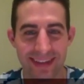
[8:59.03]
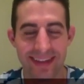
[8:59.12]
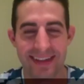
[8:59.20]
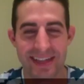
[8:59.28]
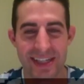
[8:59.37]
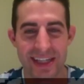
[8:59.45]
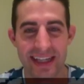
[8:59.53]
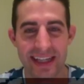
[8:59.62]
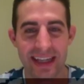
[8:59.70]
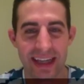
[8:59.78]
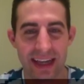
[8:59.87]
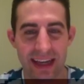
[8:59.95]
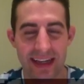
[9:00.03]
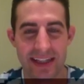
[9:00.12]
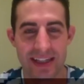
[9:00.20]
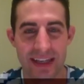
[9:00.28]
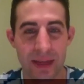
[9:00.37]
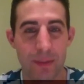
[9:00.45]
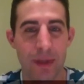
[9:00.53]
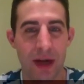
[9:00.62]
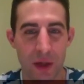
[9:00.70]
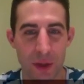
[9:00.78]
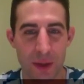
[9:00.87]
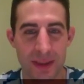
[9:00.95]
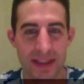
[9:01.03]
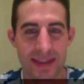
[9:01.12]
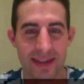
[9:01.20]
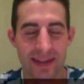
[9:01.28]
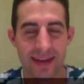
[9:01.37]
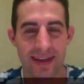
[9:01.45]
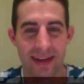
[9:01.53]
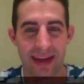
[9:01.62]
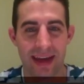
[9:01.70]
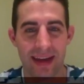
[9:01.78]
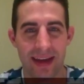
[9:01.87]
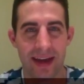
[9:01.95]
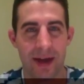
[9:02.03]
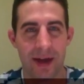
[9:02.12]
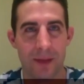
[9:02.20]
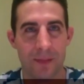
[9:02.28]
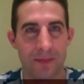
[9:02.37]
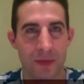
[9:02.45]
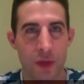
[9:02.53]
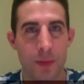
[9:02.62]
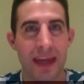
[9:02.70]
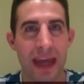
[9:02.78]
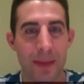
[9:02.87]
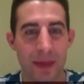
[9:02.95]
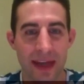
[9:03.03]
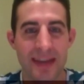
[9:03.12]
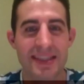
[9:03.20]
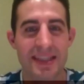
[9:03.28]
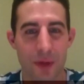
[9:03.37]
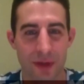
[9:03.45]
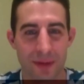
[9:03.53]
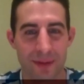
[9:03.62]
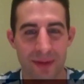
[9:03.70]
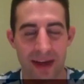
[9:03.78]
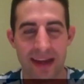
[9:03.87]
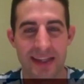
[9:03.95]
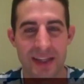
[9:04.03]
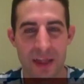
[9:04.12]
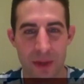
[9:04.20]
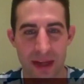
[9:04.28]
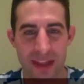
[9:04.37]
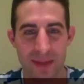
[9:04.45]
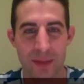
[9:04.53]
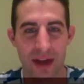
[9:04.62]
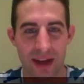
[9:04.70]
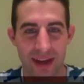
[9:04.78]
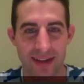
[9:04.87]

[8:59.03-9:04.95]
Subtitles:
She did a post, and you became a customer, right? So you bought the product,